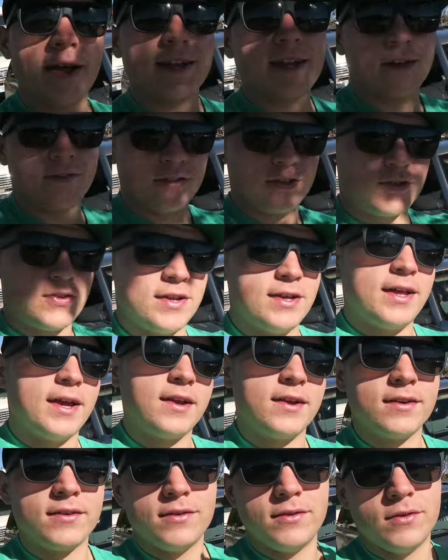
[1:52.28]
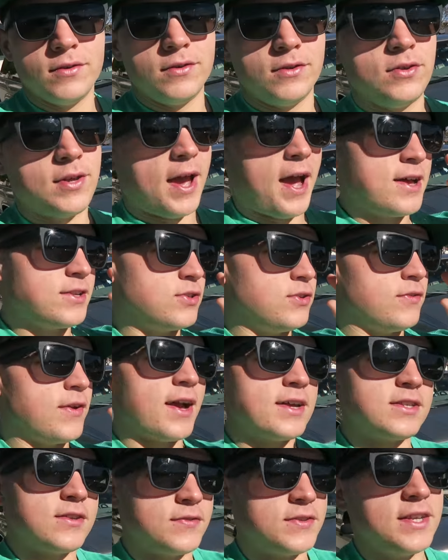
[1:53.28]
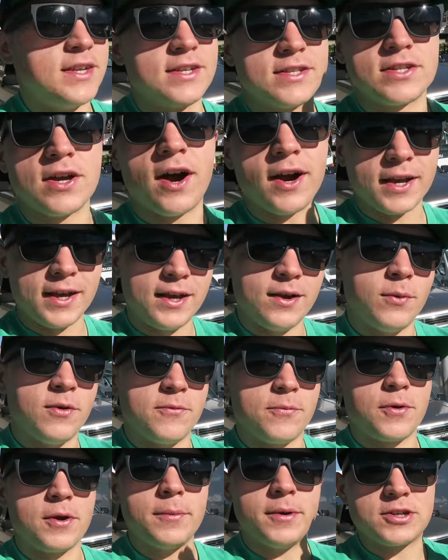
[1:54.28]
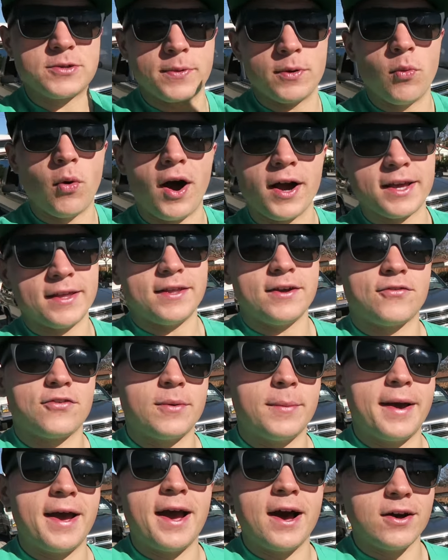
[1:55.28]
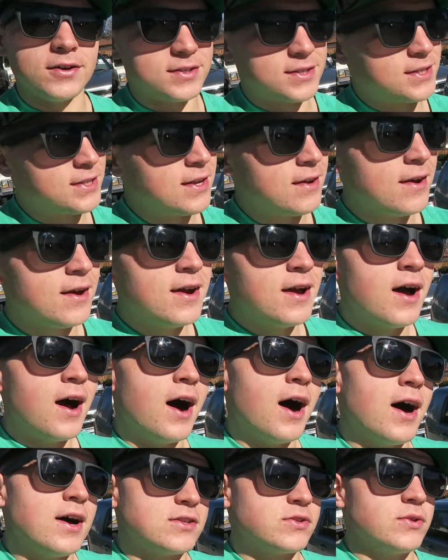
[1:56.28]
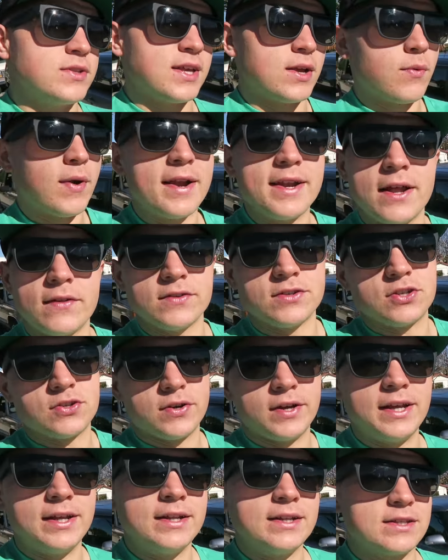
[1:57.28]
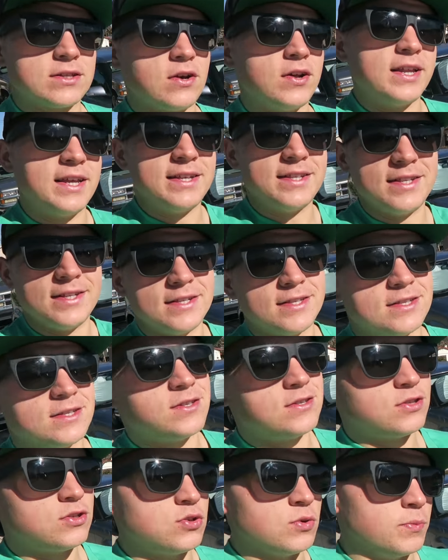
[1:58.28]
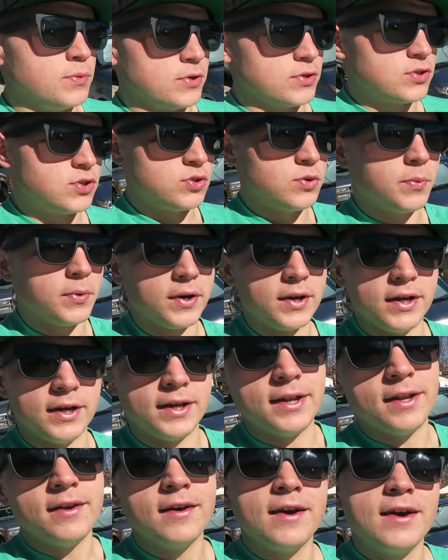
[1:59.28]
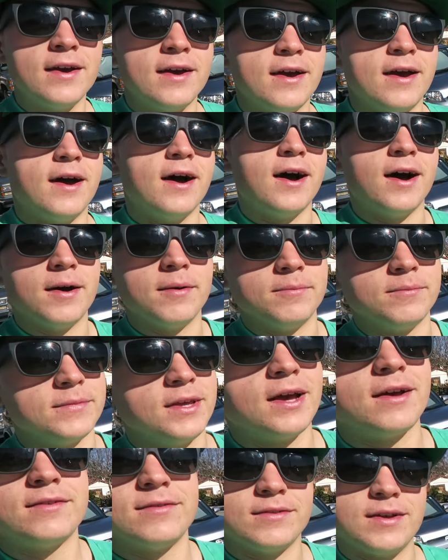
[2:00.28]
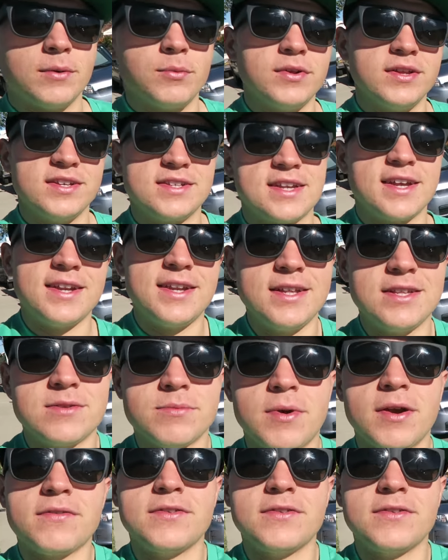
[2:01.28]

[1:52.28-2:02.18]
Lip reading: right down the street, like, as you guys have seen us talking, we've pretty much been walking there from my house. So it's like right down the street. It's called Izzy's. It's super, super good. Yeah, I'm really excited to eat some